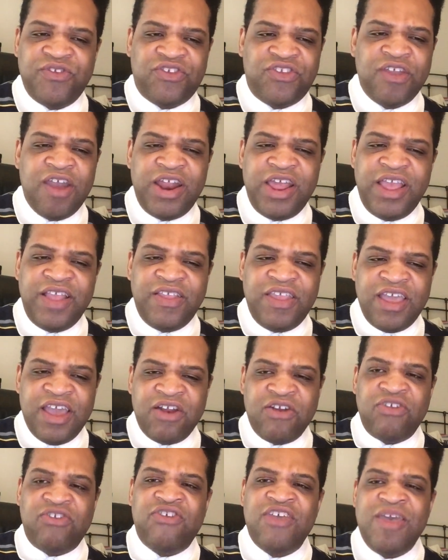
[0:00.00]
studying the
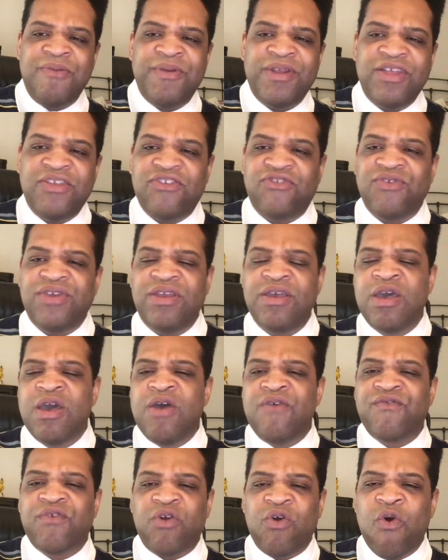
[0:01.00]
entertainment industry
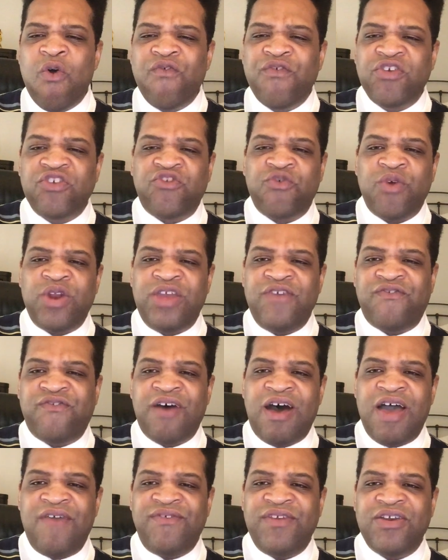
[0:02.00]
for over
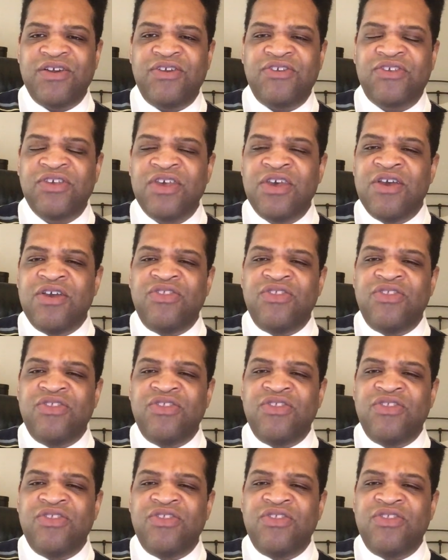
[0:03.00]
25 years.